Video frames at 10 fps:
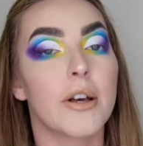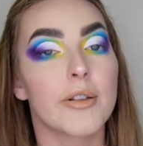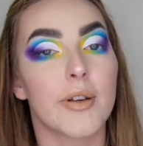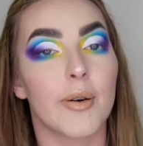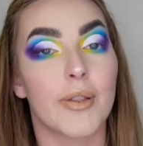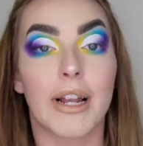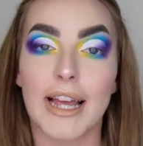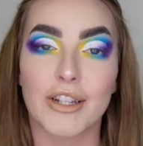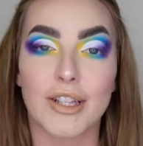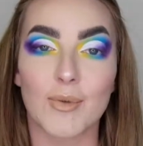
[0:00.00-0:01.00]
So the
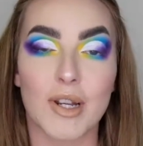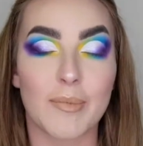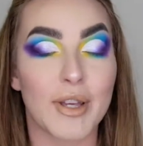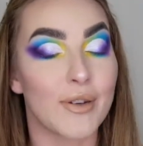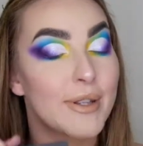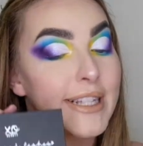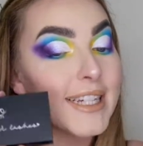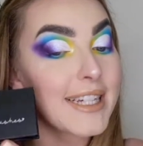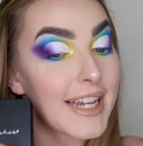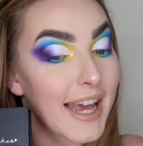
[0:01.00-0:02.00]
lashes I'm going to be using
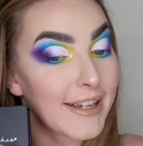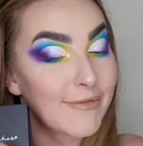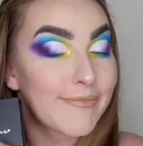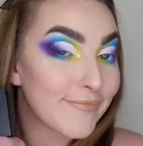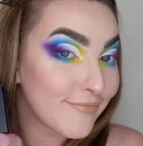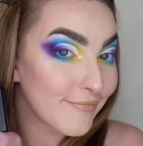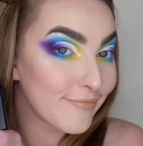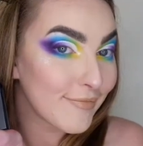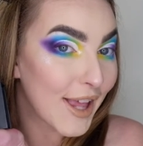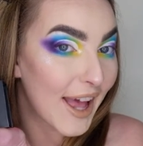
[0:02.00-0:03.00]
today
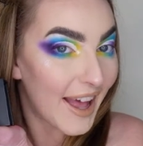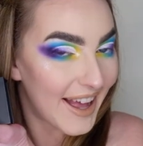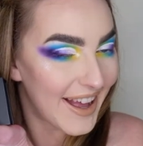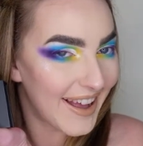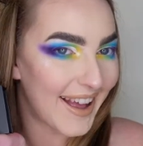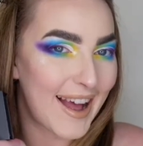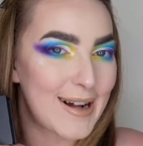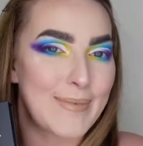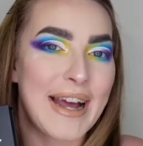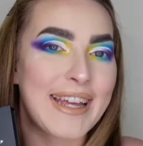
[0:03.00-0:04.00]

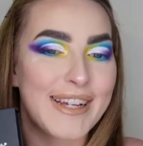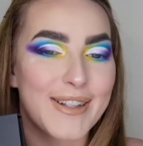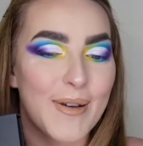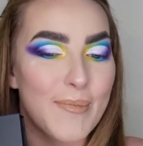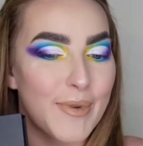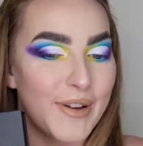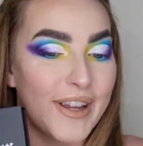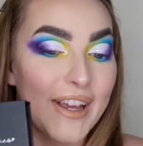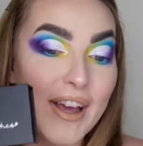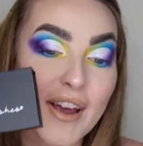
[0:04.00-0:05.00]
are my XO
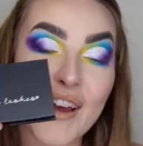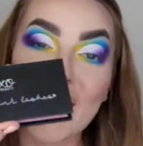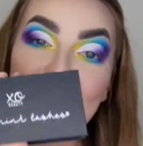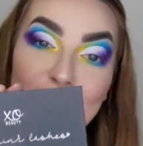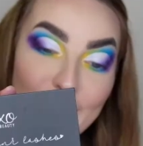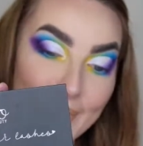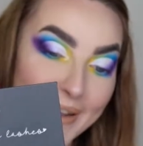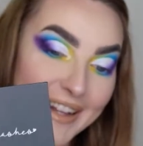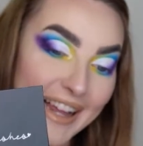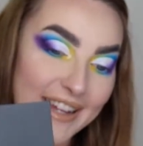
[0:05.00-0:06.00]
Beauty Faux
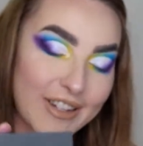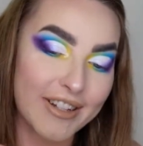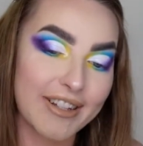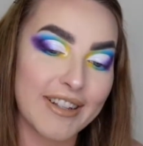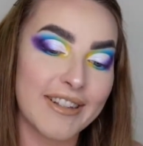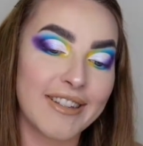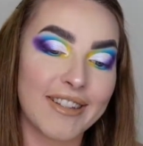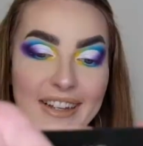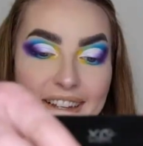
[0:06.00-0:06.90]
Mink lashes.